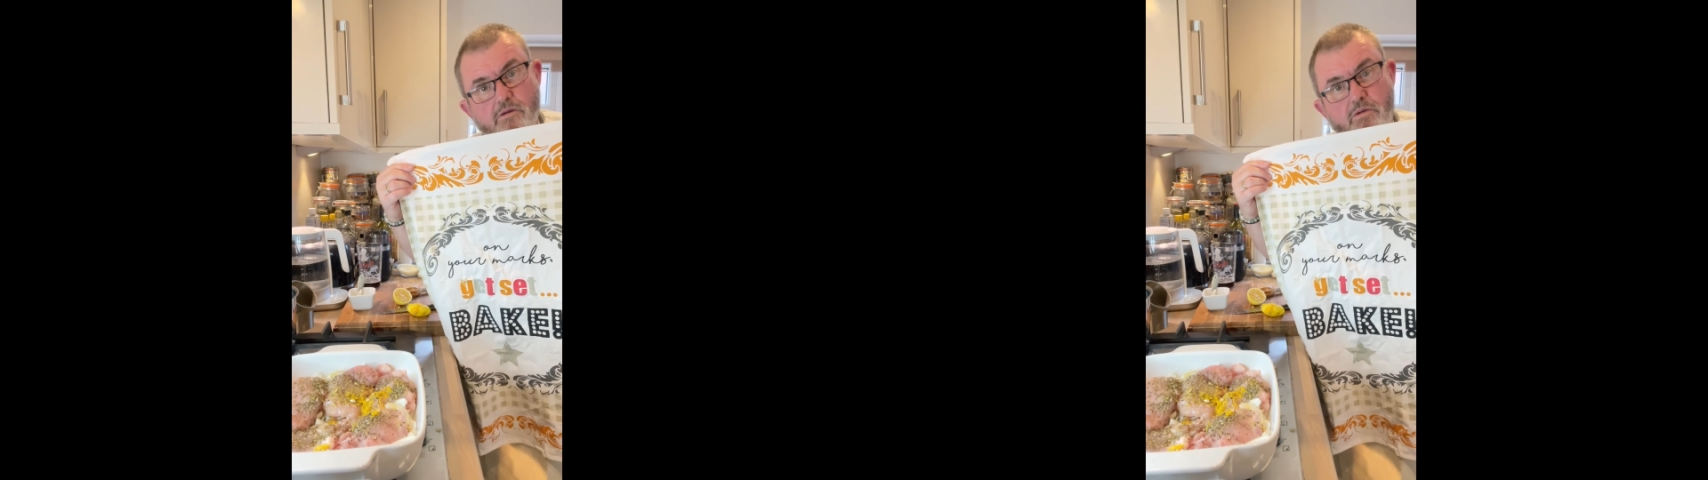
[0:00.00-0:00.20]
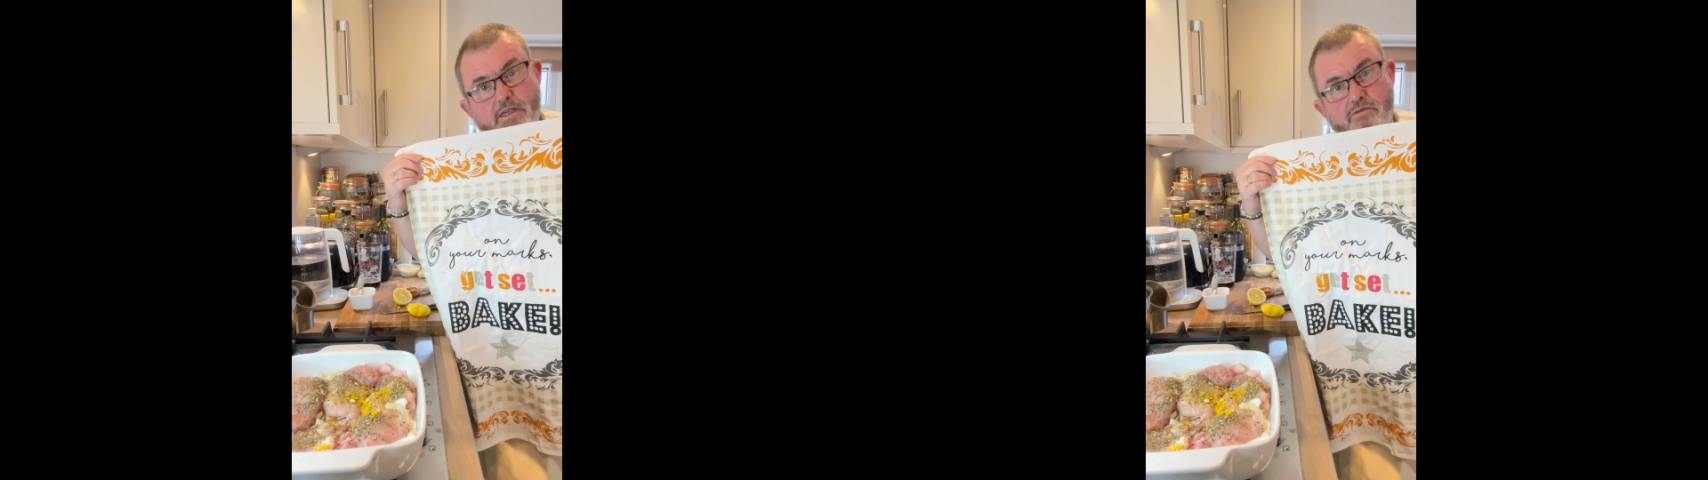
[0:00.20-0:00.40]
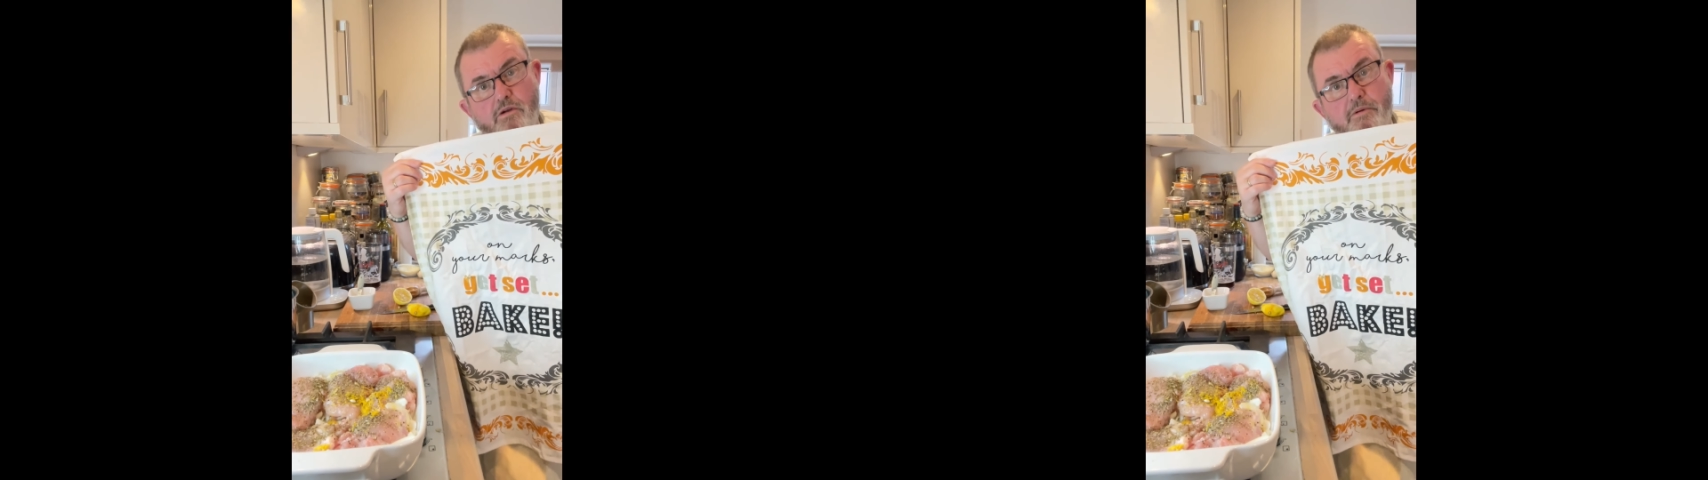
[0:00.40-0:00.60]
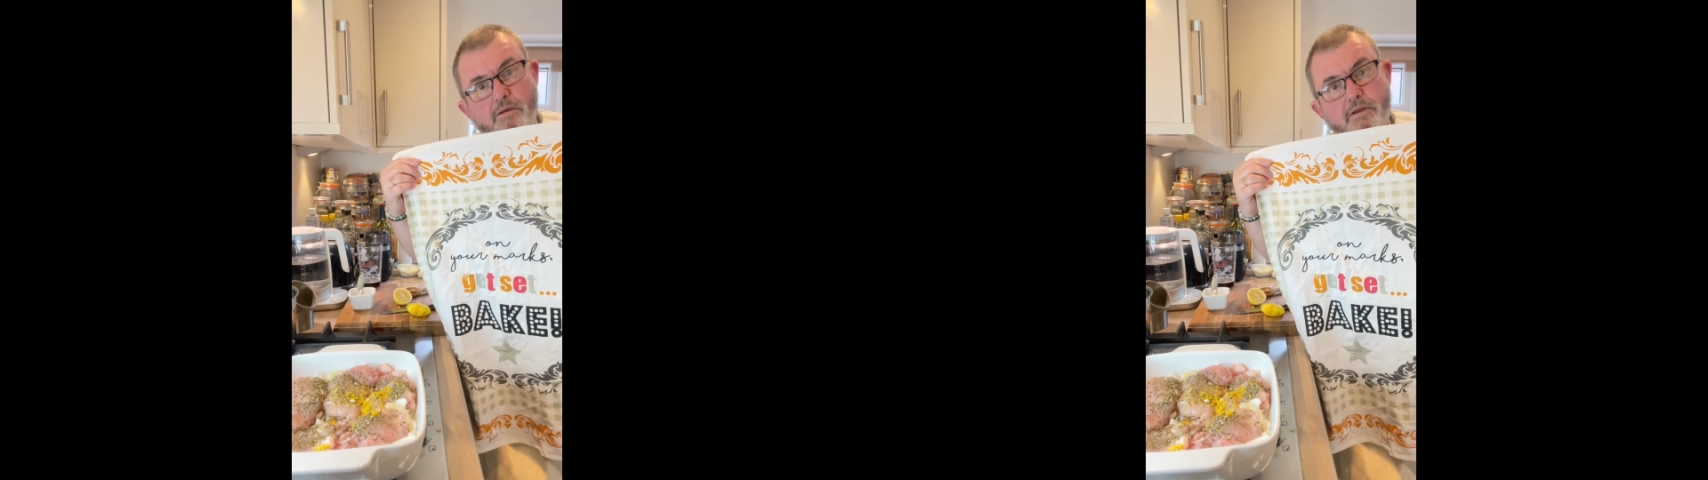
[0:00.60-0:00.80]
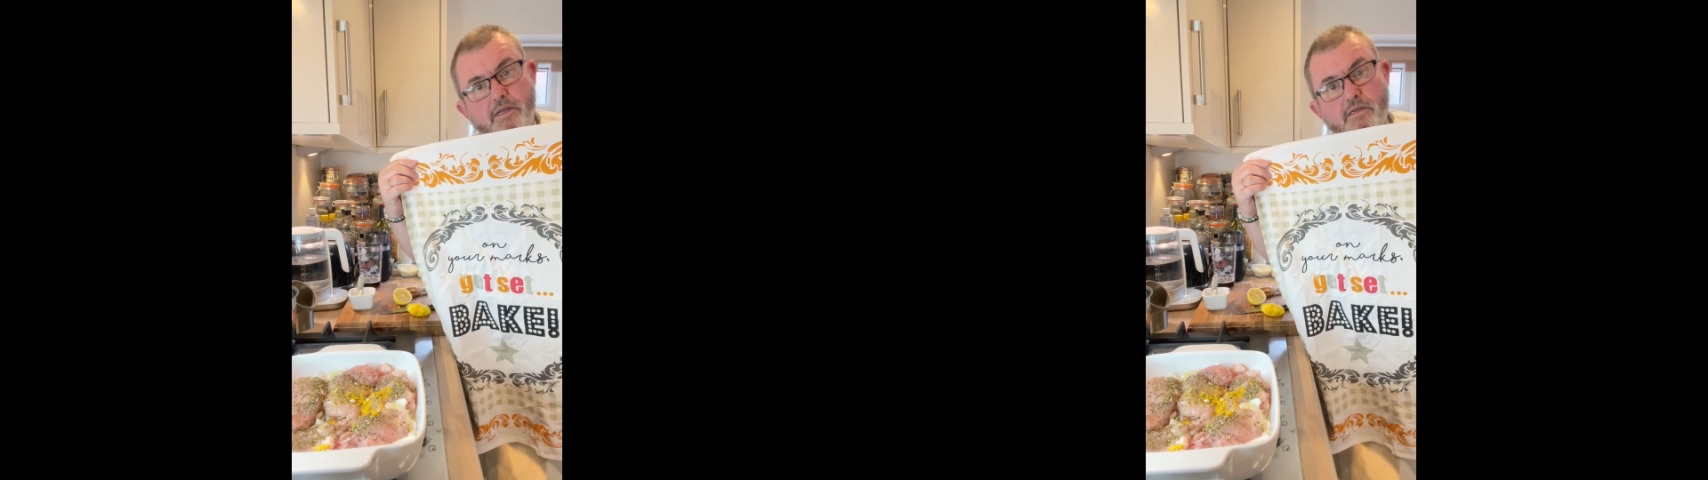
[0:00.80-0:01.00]
what is what I'm
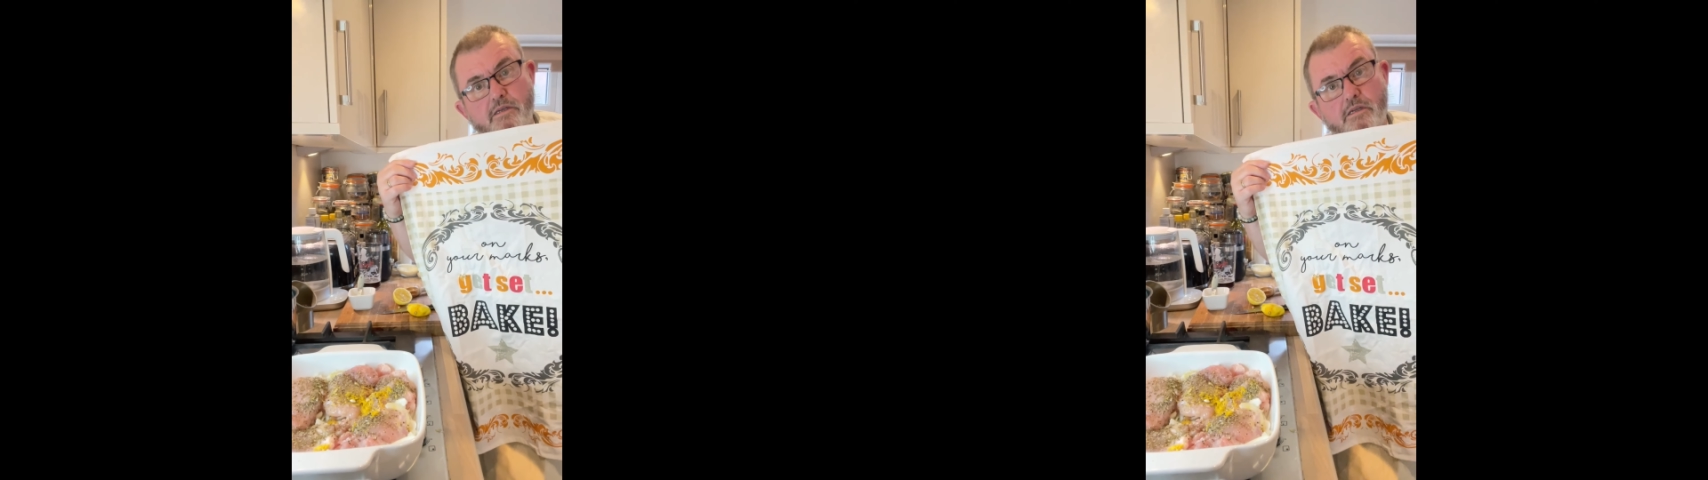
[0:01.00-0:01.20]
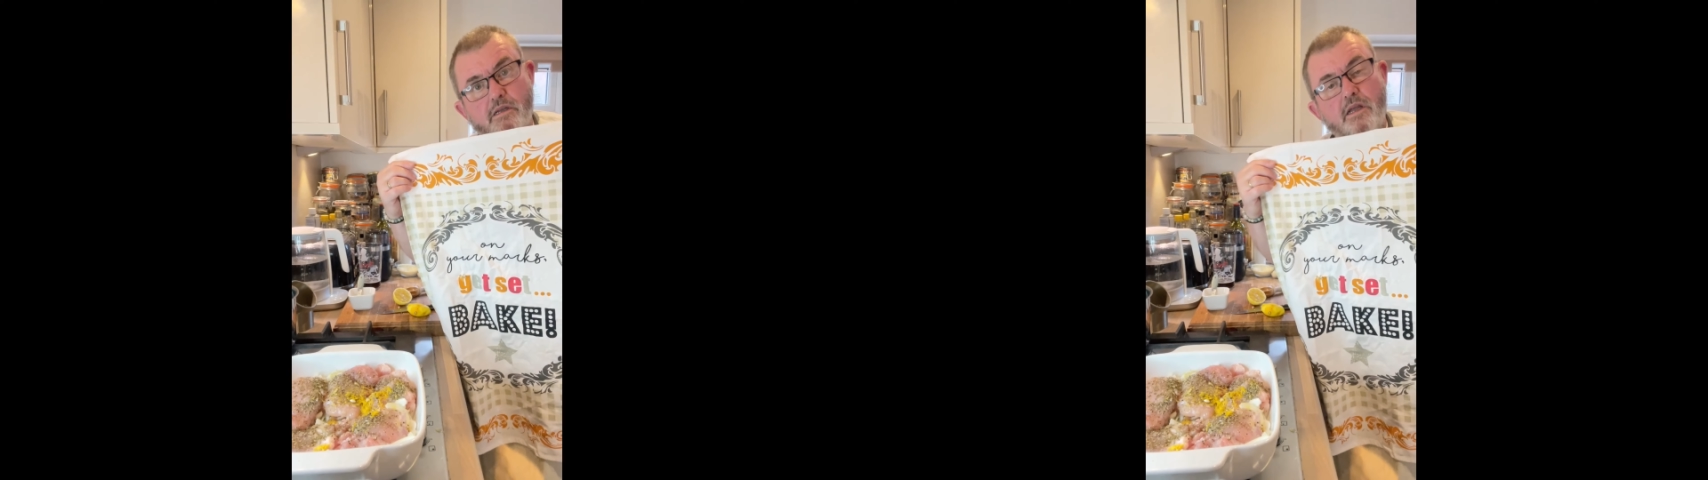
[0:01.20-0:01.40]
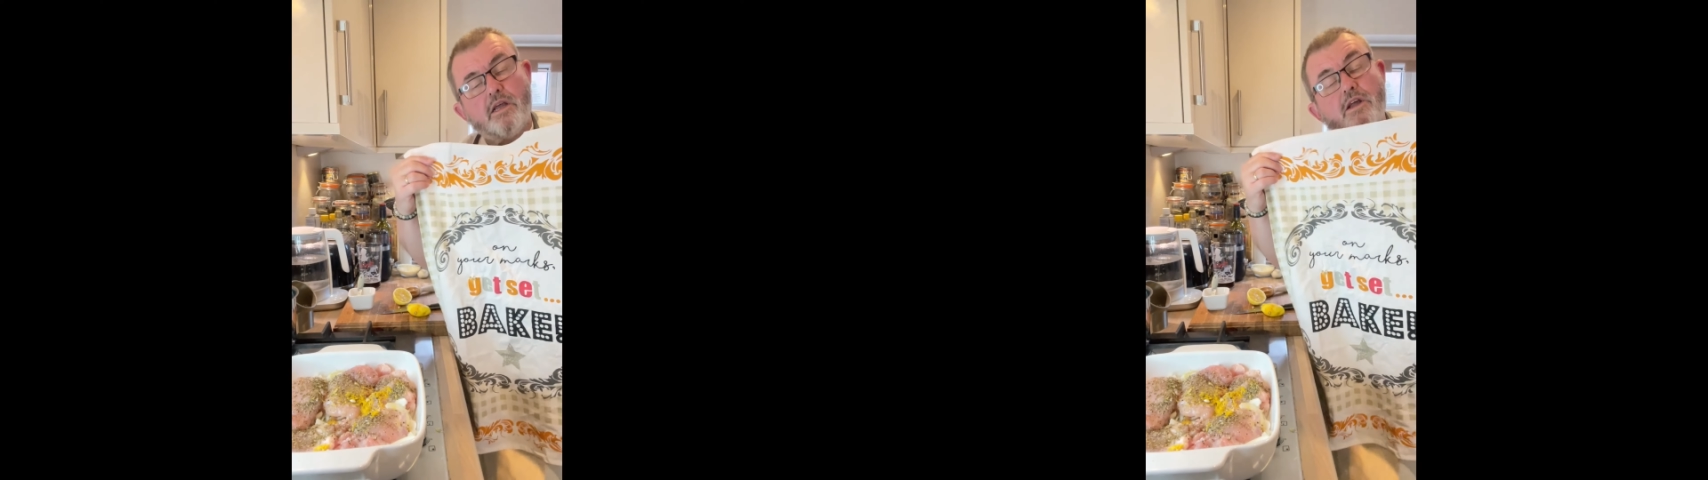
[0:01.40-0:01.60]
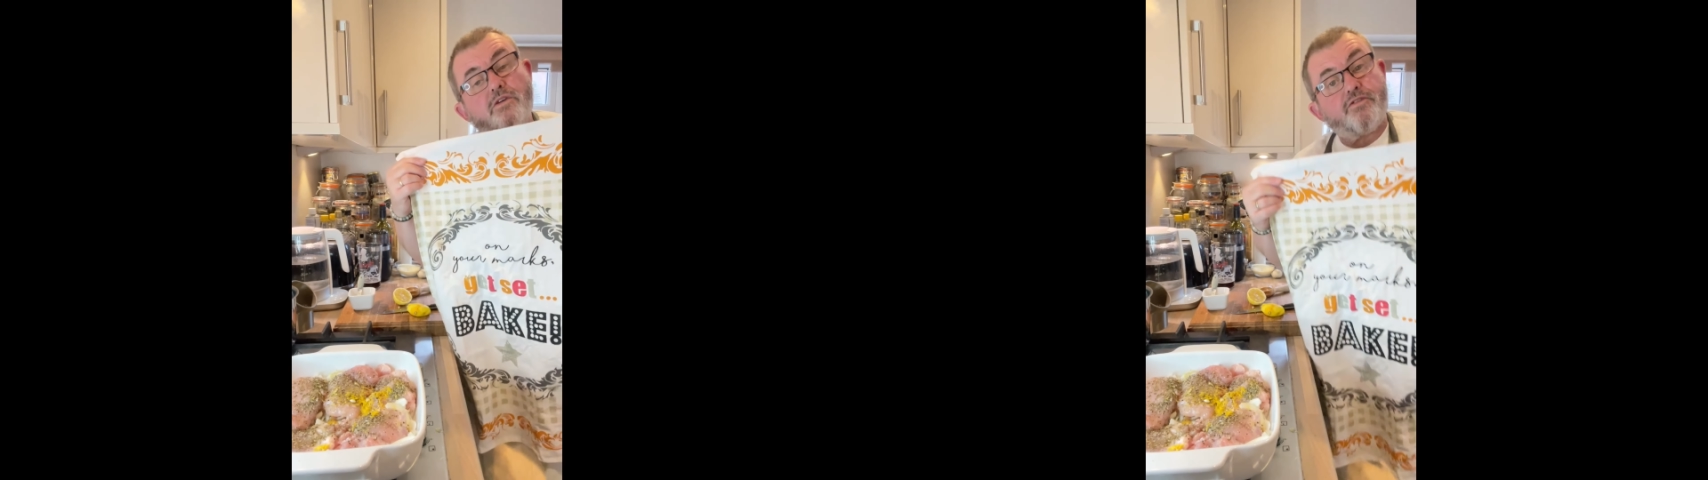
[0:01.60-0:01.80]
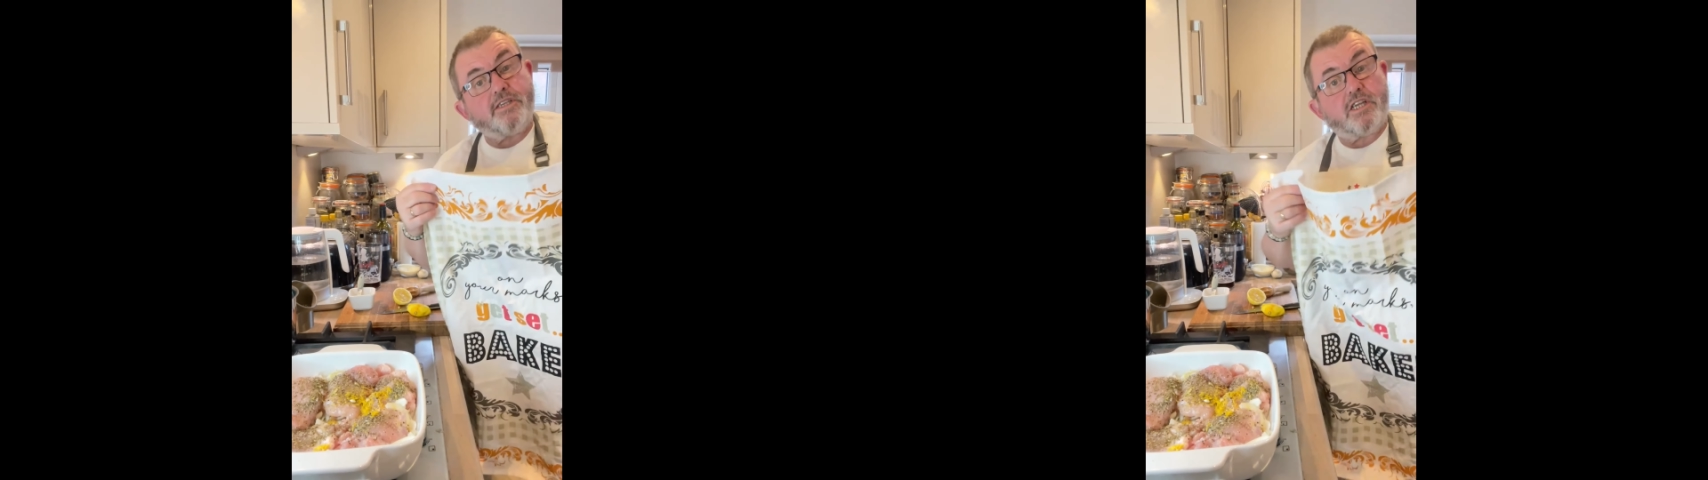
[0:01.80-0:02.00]
wrapping it, 3